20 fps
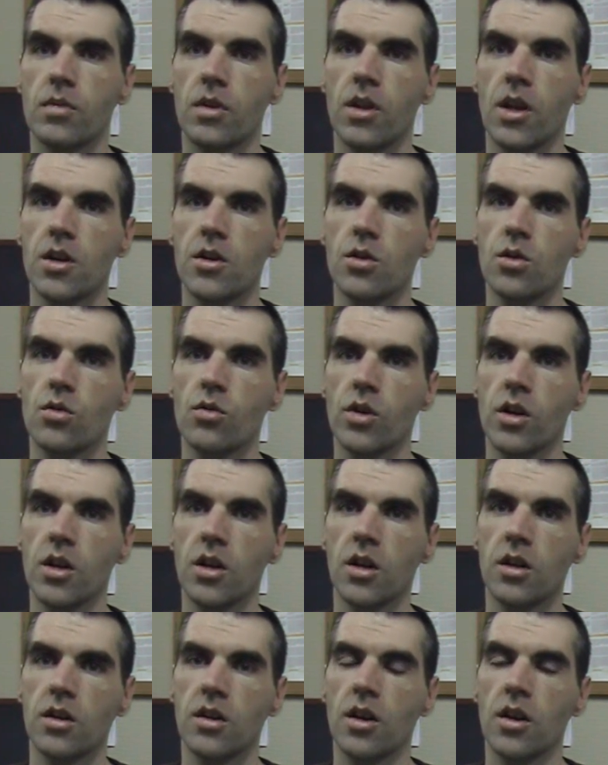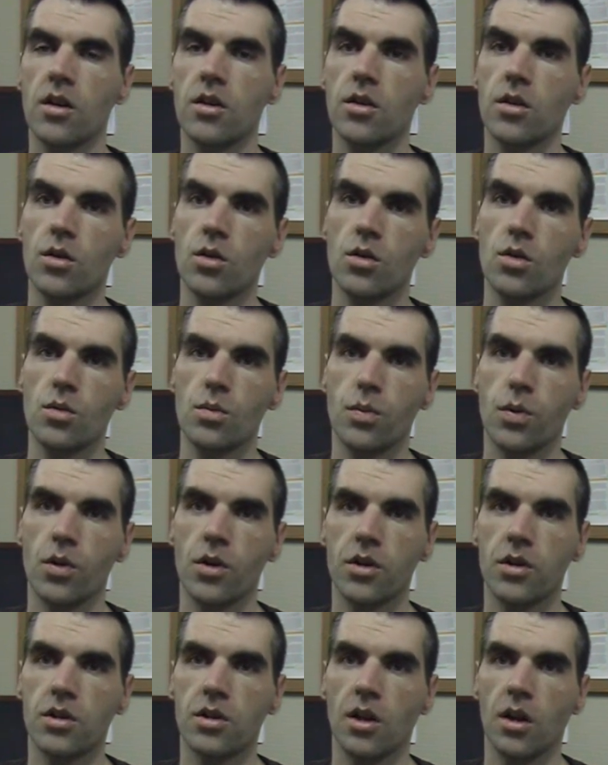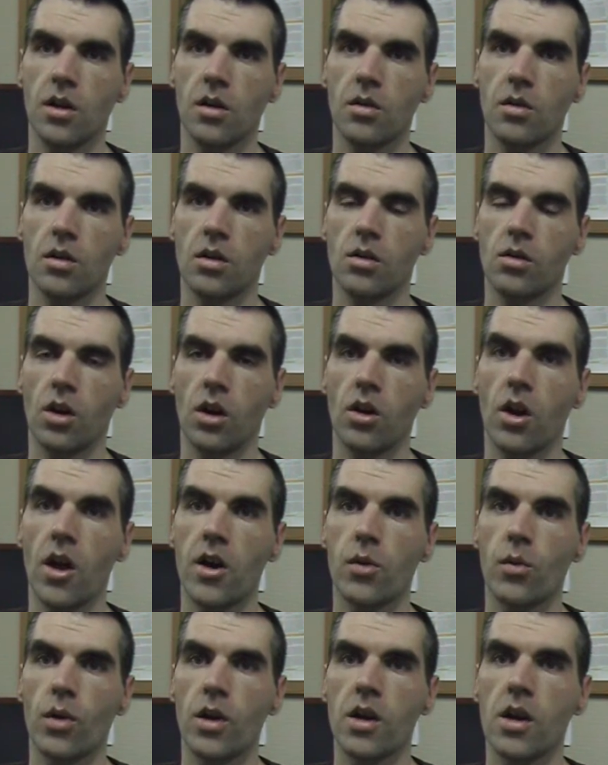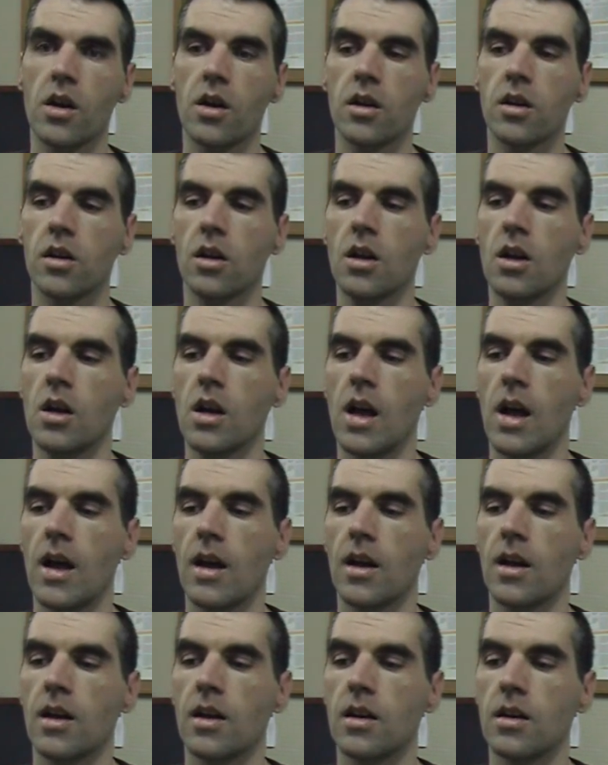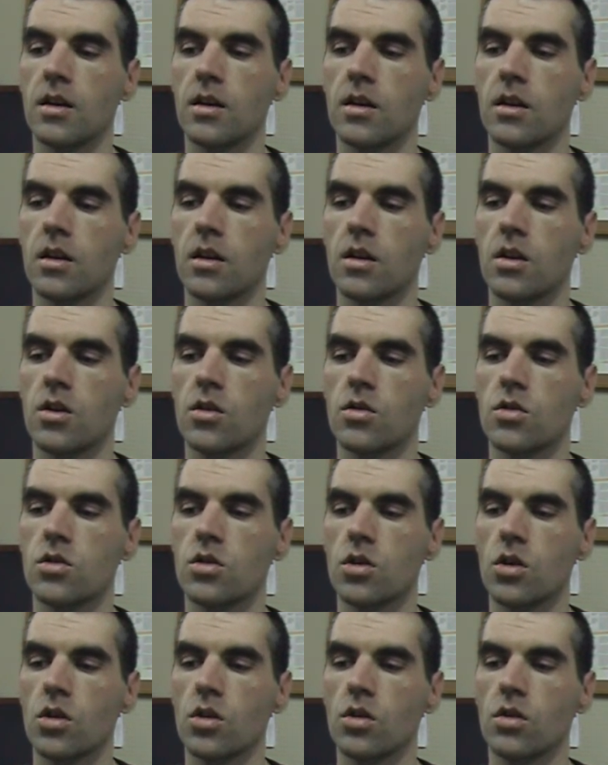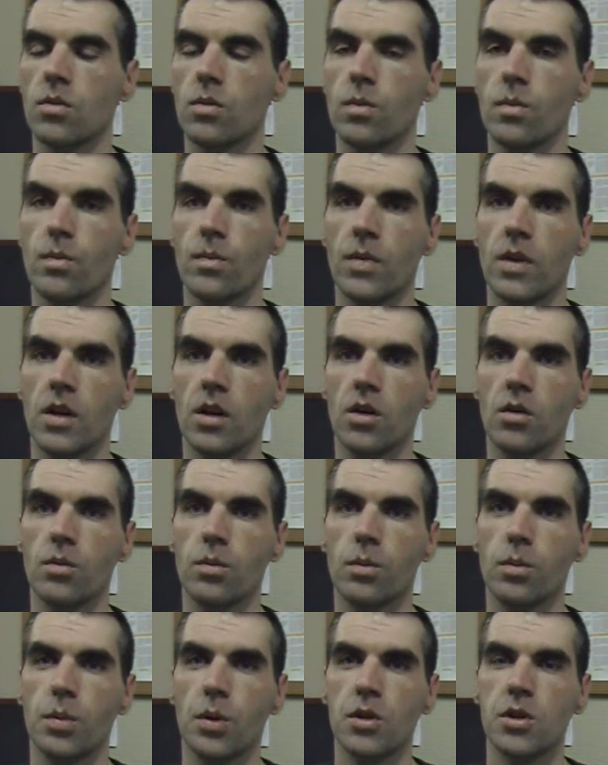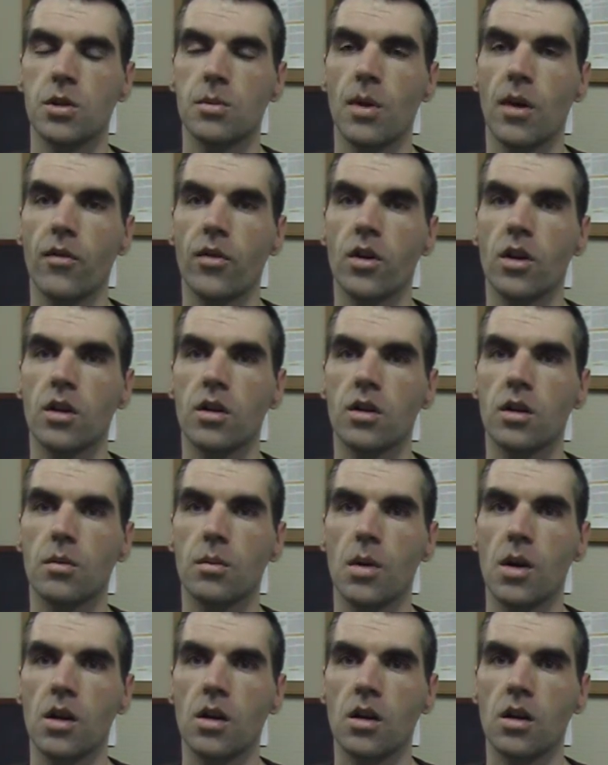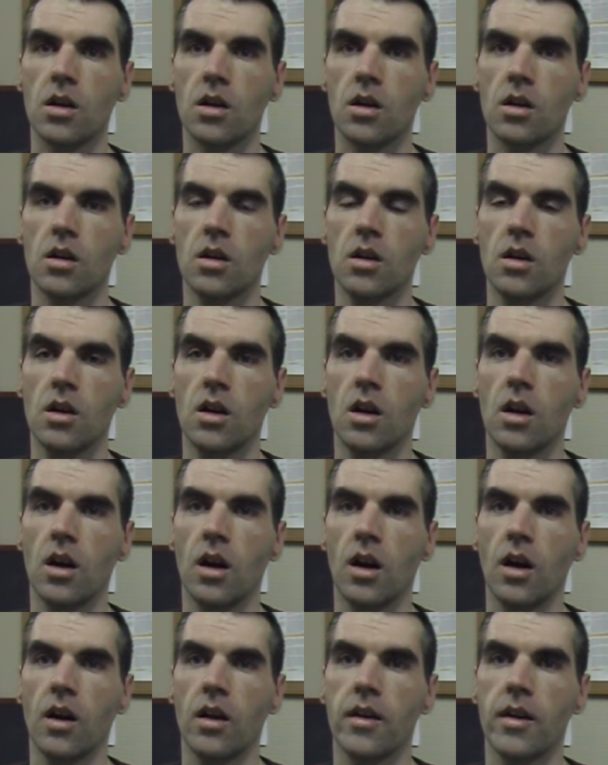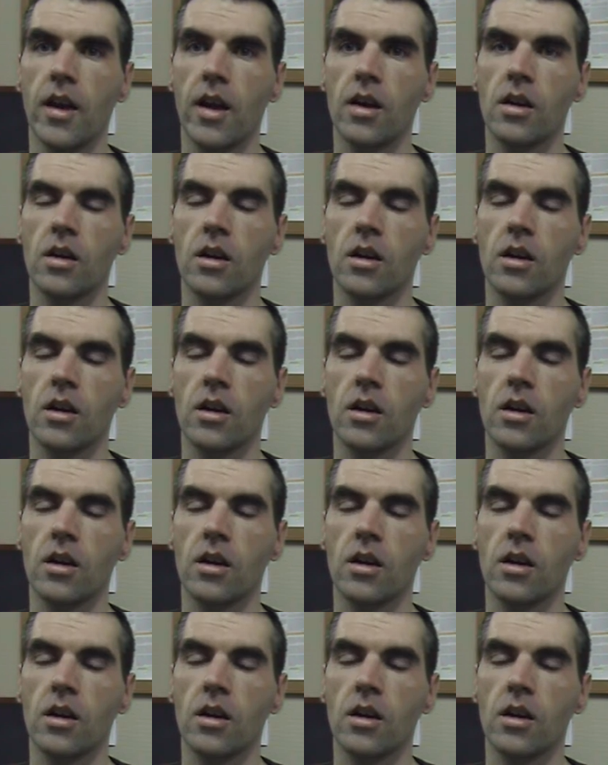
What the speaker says: They do read it, they do put a lot of weight on it, and you should put some effort into making a